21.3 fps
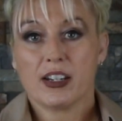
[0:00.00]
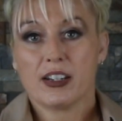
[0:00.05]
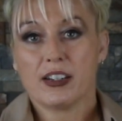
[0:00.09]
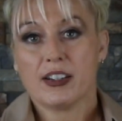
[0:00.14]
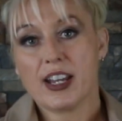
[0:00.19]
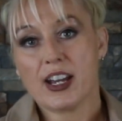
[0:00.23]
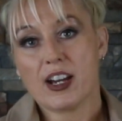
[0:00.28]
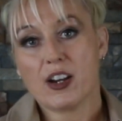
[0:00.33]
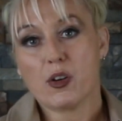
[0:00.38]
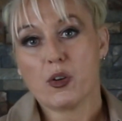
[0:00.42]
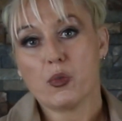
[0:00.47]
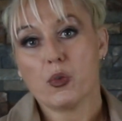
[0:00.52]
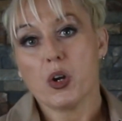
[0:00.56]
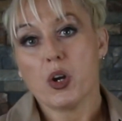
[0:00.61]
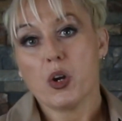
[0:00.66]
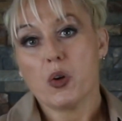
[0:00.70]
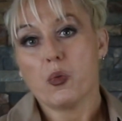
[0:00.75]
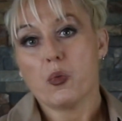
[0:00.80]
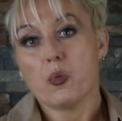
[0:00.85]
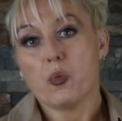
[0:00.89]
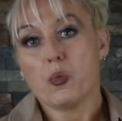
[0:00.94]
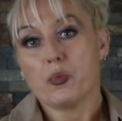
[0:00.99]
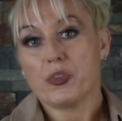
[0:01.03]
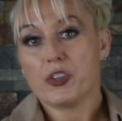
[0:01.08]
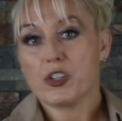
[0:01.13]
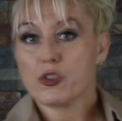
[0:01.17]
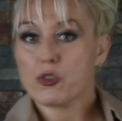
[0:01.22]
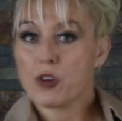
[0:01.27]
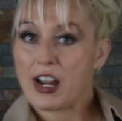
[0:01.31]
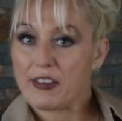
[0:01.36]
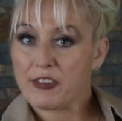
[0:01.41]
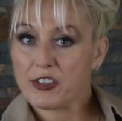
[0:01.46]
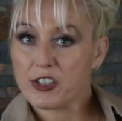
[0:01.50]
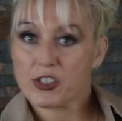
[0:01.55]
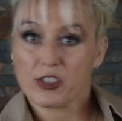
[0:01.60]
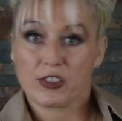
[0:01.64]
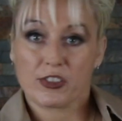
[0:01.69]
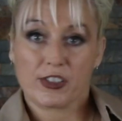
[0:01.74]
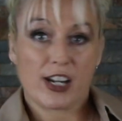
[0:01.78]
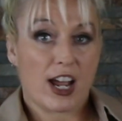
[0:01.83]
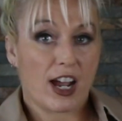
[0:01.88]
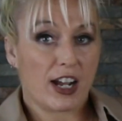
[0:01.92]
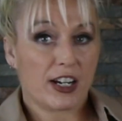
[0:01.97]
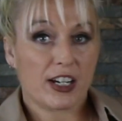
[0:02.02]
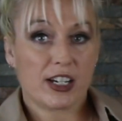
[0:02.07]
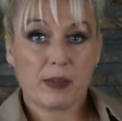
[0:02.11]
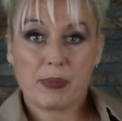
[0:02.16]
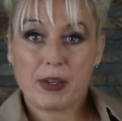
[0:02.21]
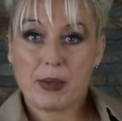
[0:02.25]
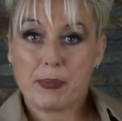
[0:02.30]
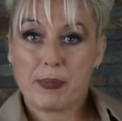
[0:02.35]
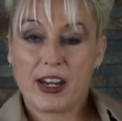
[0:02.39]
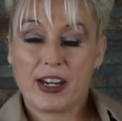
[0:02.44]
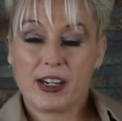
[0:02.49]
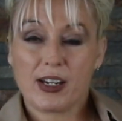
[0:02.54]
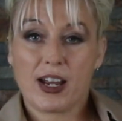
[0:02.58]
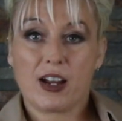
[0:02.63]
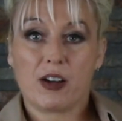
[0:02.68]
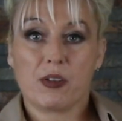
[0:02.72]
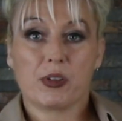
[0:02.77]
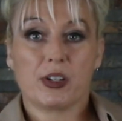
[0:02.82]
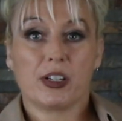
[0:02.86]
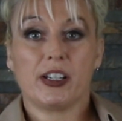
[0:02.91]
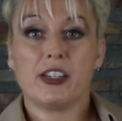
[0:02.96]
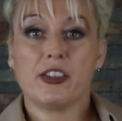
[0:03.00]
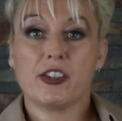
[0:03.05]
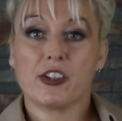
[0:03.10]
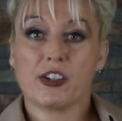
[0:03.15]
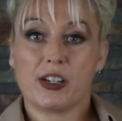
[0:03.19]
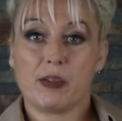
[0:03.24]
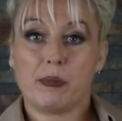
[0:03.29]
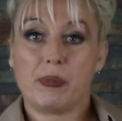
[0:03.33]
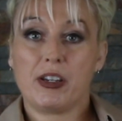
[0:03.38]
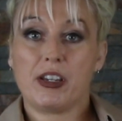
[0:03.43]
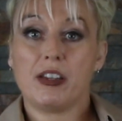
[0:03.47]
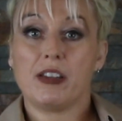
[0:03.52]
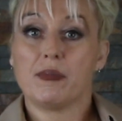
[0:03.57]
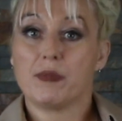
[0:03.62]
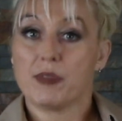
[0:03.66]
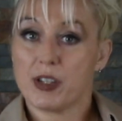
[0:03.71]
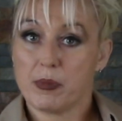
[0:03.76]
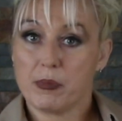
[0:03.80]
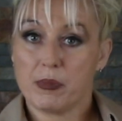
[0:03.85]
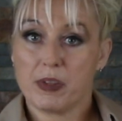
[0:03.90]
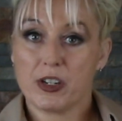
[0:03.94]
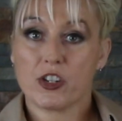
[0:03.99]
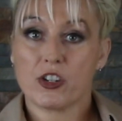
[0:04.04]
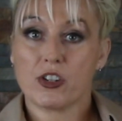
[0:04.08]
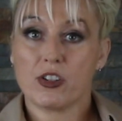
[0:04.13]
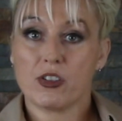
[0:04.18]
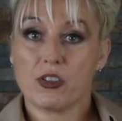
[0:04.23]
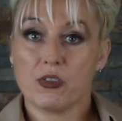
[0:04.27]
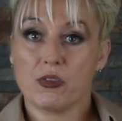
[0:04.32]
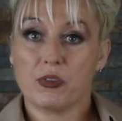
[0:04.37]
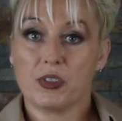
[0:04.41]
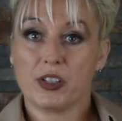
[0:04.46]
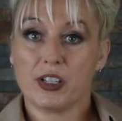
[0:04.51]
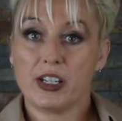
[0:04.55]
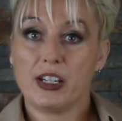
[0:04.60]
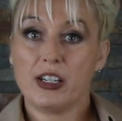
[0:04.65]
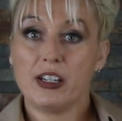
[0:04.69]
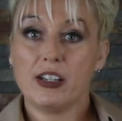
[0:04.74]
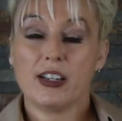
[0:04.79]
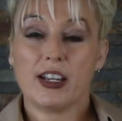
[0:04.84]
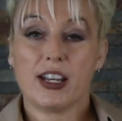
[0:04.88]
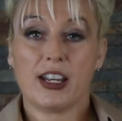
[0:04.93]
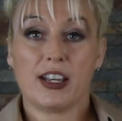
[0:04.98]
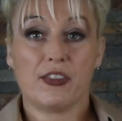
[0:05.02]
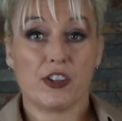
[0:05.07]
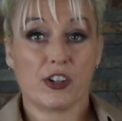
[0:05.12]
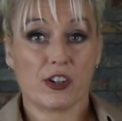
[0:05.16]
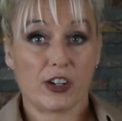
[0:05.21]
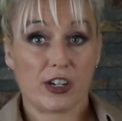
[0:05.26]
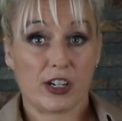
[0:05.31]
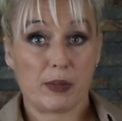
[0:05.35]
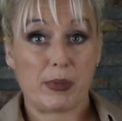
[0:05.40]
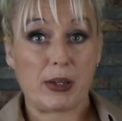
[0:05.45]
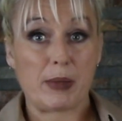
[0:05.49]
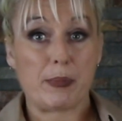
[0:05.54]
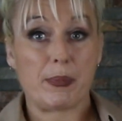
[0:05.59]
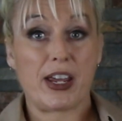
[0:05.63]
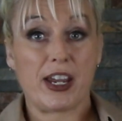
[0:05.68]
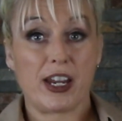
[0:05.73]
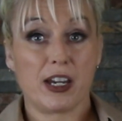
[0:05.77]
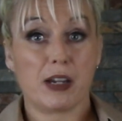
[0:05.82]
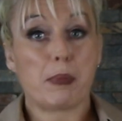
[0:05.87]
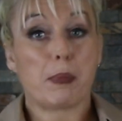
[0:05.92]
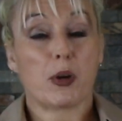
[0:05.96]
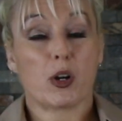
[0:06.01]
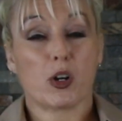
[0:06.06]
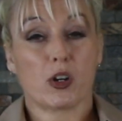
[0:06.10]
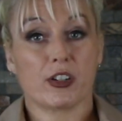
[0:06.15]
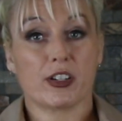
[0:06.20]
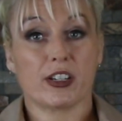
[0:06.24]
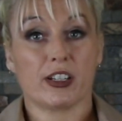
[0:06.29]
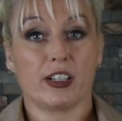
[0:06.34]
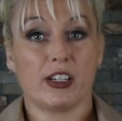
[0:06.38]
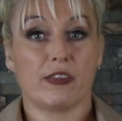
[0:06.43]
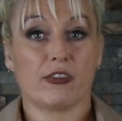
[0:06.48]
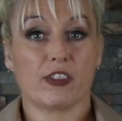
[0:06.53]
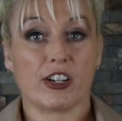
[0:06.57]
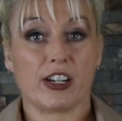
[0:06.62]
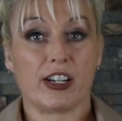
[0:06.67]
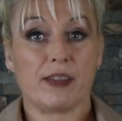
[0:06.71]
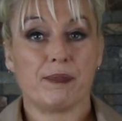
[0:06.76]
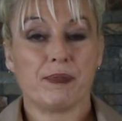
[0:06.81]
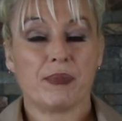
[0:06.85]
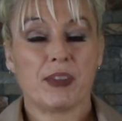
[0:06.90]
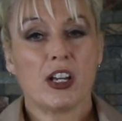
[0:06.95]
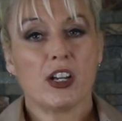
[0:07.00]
Now, the drivers are not going to be paid hourly, they're going to be commission only, and they're going to be paid per delivery.